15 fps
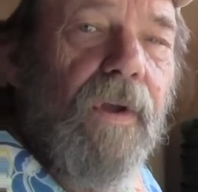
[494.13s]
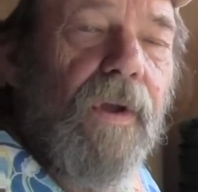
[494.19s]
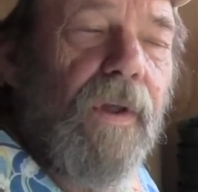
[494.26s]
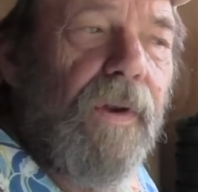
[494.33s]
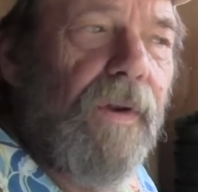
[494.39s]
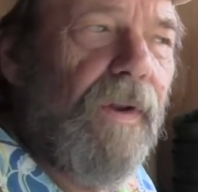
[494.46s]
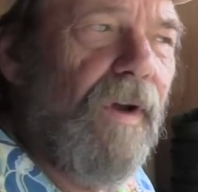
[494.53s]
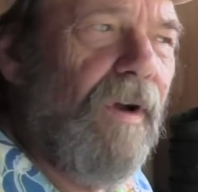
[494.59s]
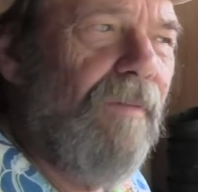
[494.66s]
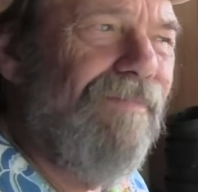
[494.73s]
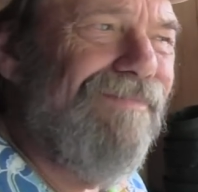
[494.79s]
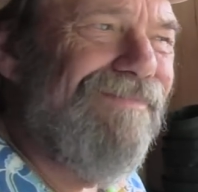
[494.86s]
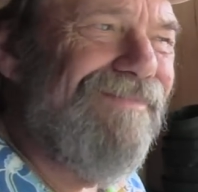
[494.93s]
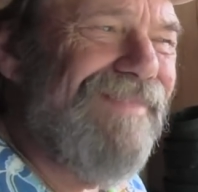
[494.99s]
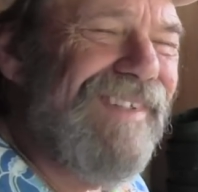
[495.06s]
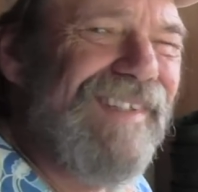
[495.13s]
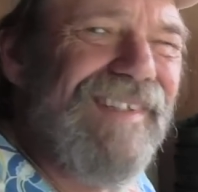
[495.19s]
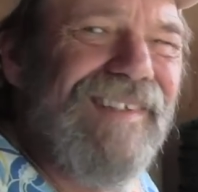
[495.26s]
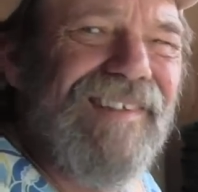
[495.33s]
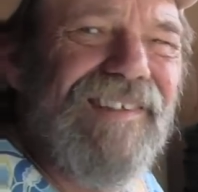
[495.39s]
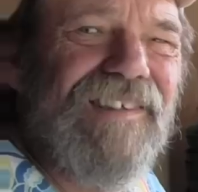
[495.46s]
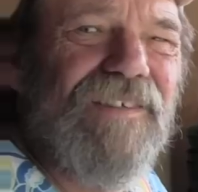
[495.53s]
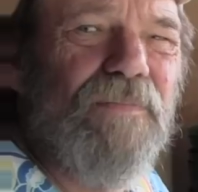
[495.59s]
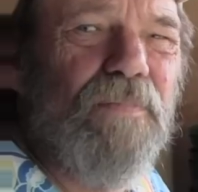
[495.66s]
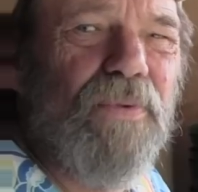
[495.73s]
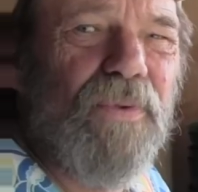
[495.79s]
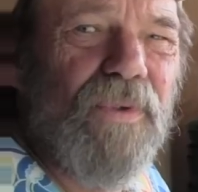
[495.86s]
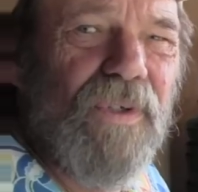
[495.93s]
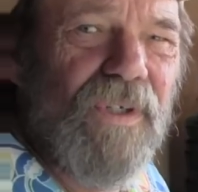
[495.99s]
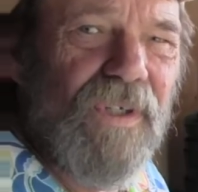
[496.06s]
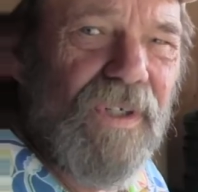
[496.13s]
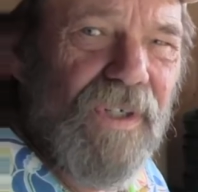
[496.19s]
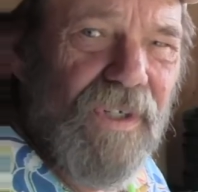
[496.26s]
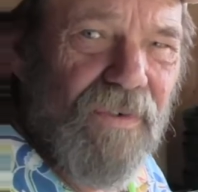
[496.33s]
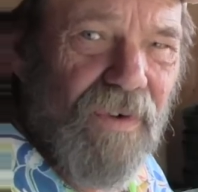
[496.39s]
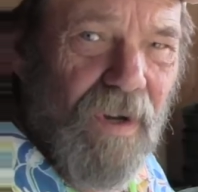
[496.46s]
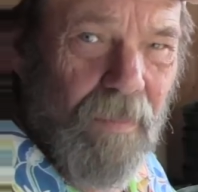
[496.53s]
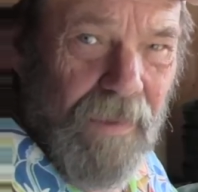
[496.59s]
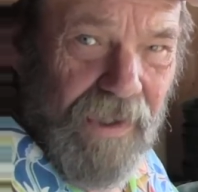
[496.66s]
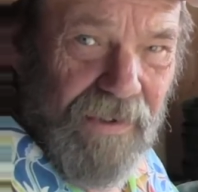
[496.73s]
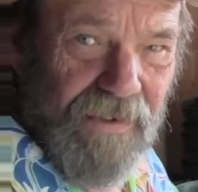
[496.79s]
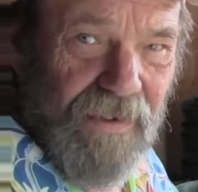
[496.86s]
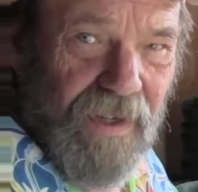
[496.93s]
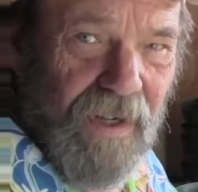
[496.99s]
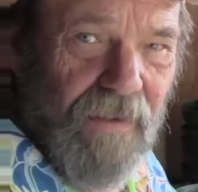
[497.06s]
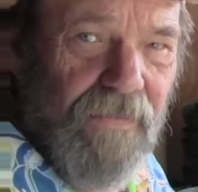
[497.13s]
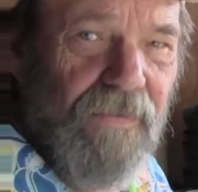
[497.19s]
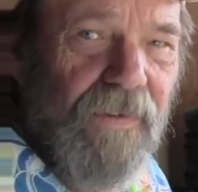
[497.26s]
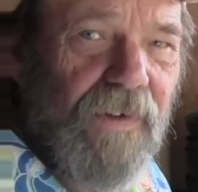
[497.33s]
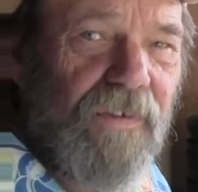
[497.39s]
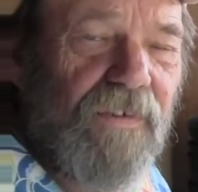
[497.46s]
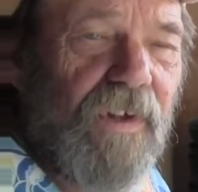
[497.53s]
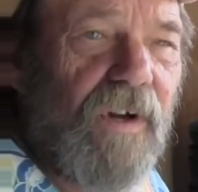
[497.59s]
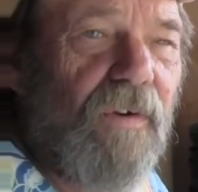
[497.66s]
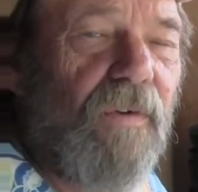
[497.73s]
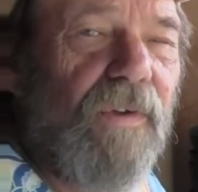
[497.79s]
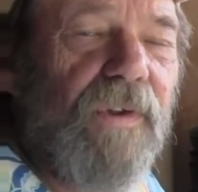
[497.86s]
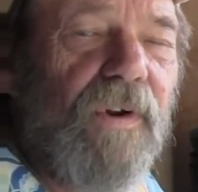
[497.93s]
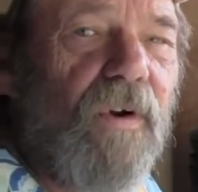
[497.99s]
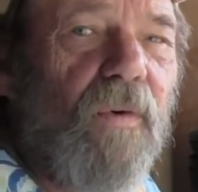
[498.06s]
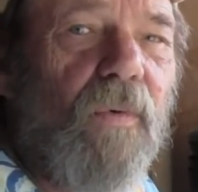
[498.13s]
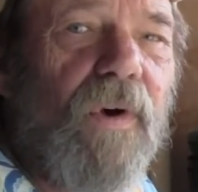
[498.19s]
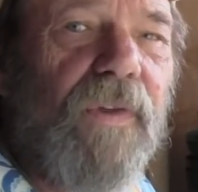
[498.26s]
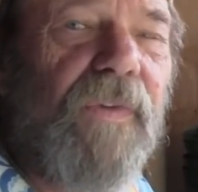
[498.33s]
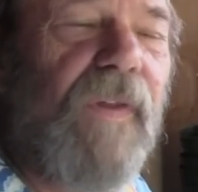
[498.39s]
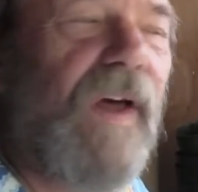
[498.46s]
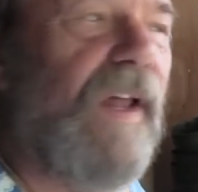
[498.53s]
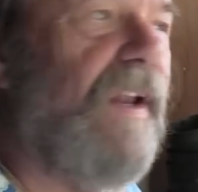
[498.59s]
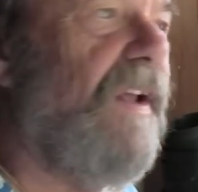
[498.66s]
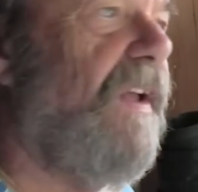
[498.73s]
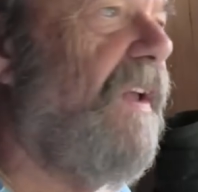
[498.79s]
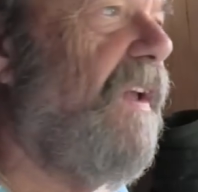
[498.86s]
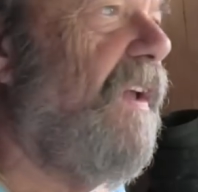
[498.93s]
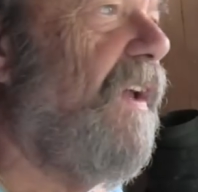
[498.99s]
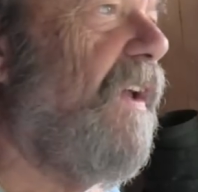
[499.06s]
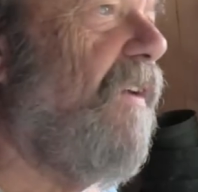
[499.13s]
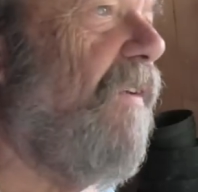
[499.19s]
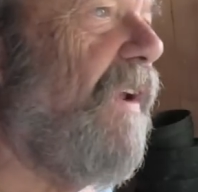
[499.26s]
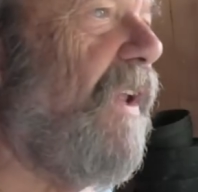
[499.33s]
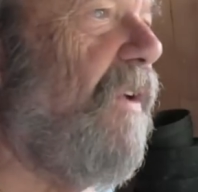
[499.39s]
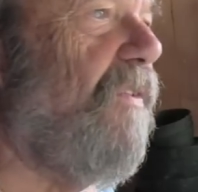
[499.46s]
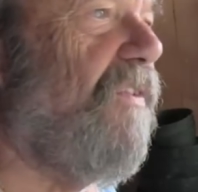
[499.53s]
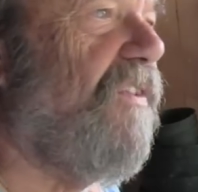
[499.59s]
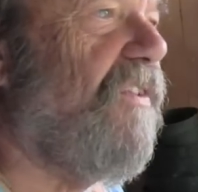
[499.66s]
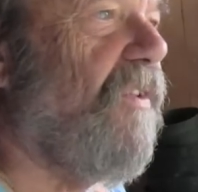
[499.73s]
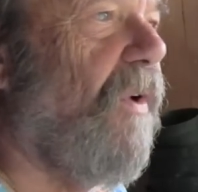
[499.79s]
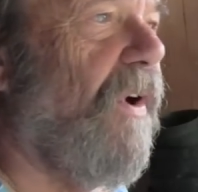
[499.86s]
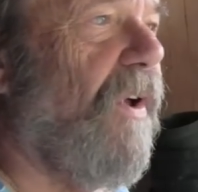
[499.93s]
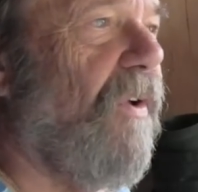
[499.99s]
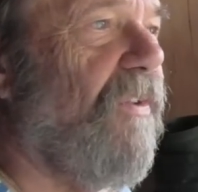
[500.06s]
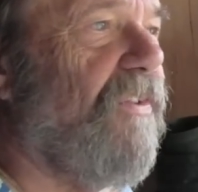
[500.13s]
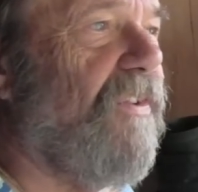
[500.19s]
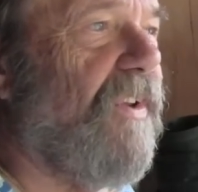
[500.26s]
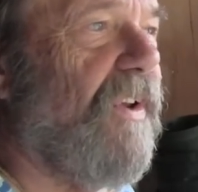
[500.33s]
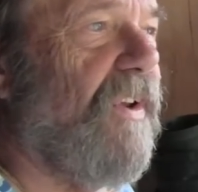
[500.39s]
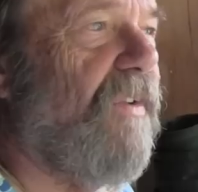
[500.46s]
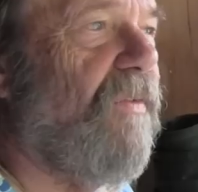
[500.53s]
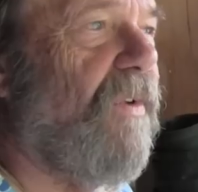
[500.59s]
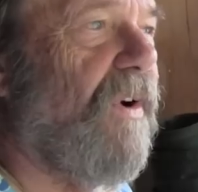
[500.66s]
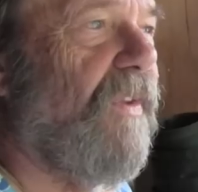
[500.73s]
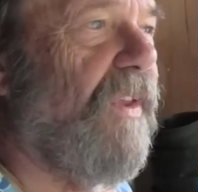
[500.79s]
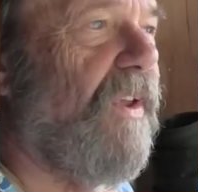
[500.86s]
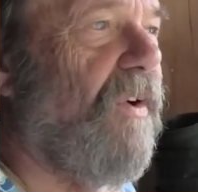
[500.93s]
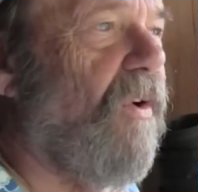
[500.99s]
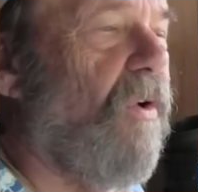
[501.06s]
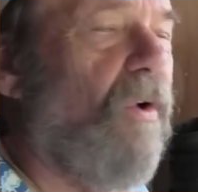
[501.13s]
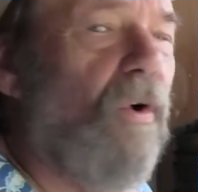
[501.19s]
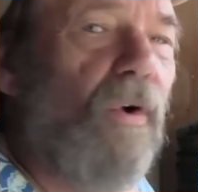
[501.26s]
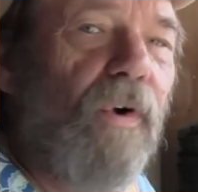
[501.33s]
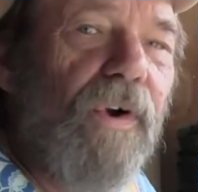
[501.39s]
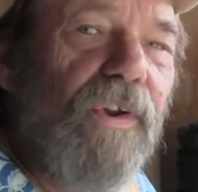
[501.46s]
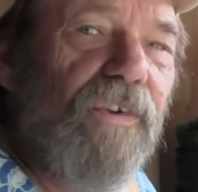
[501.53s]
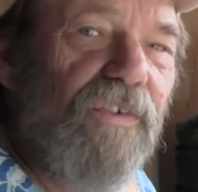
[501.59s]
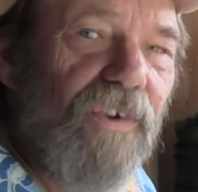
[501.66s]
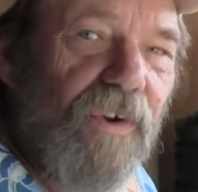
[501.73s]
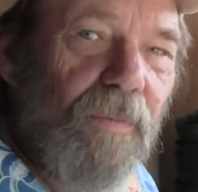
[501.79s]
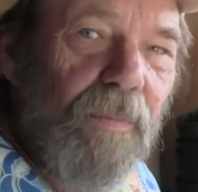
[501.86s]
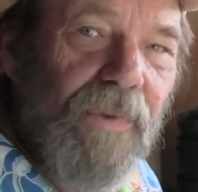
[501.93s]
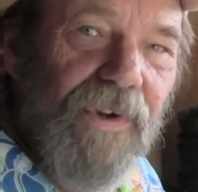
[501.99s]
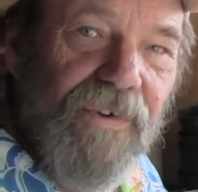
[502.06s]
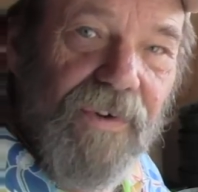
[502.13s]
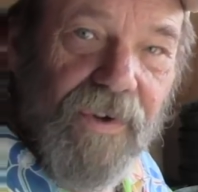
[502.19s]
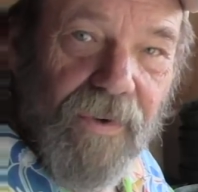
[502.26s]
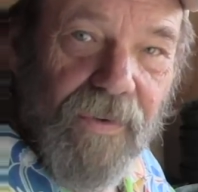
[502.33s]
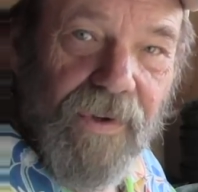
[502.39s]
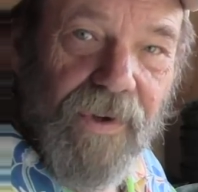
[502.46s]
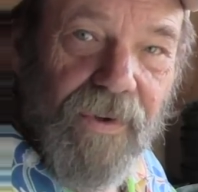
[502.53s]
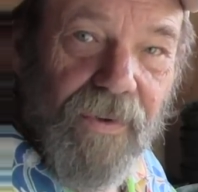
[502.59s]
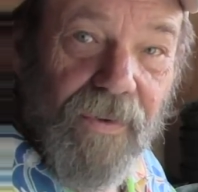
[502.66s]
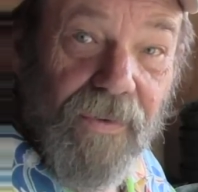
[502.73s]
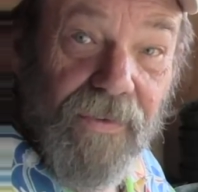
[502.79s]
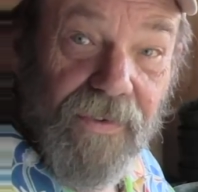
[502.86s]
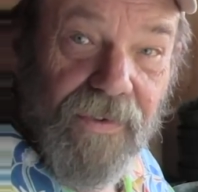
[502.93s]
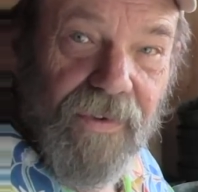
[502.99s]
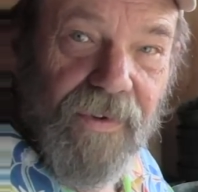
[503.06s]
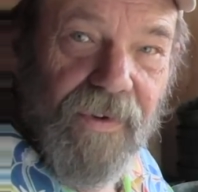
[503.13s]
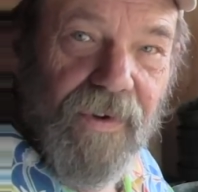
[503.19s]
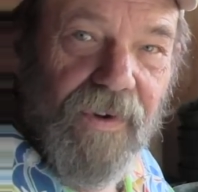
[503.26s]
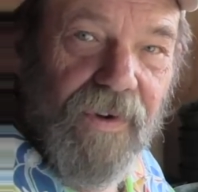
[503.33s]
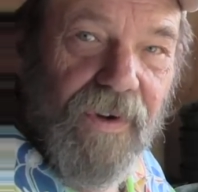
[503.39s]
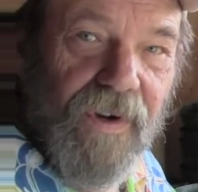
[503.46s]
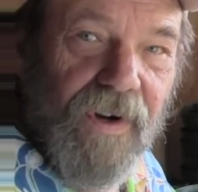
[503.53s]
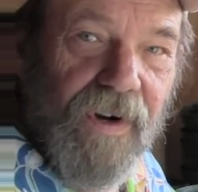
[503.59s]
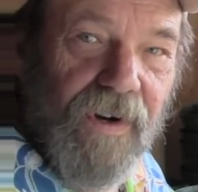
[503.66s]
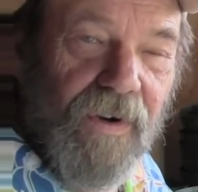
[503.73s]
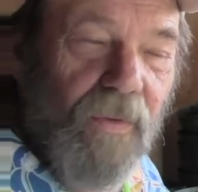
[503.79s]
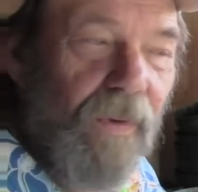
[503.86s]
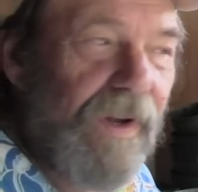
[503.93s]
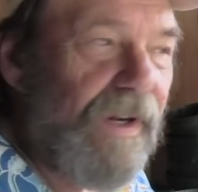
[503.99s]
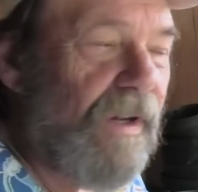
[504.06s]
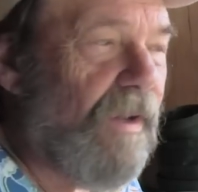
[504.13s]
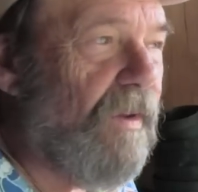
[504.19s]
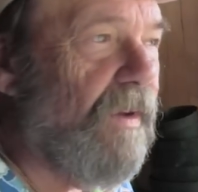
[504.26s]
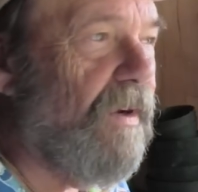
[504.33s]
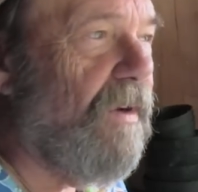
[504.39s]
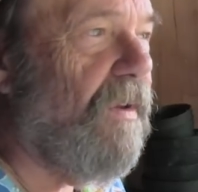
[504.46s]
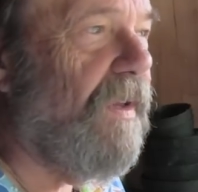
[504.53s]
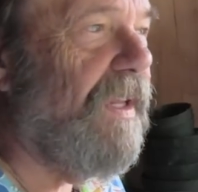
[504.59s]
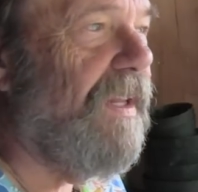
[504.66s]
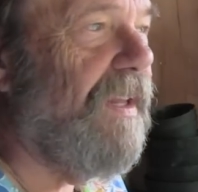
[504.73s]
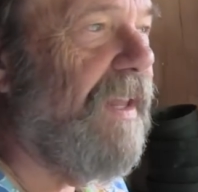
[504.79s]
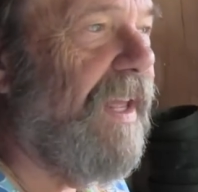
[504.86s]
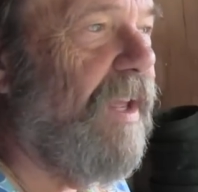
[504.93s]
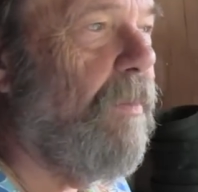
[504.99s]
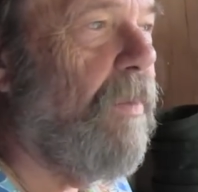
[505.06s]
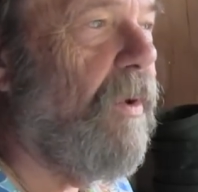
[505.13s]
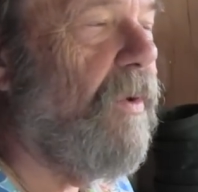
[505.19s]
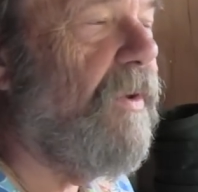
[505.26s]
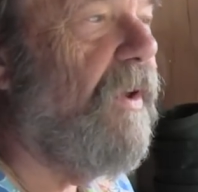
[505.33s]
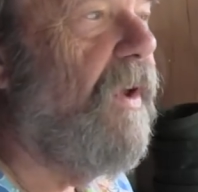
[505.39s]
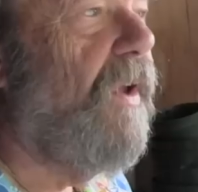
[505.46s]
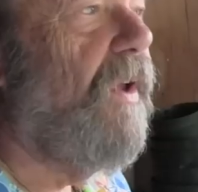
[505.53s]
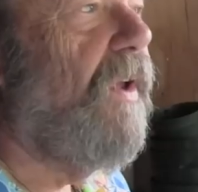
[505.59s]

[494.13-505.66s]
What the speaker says: And it's pretty crummy stuff in general. You don't want that. You want to use soils that where the origin materials are quite clearly labeled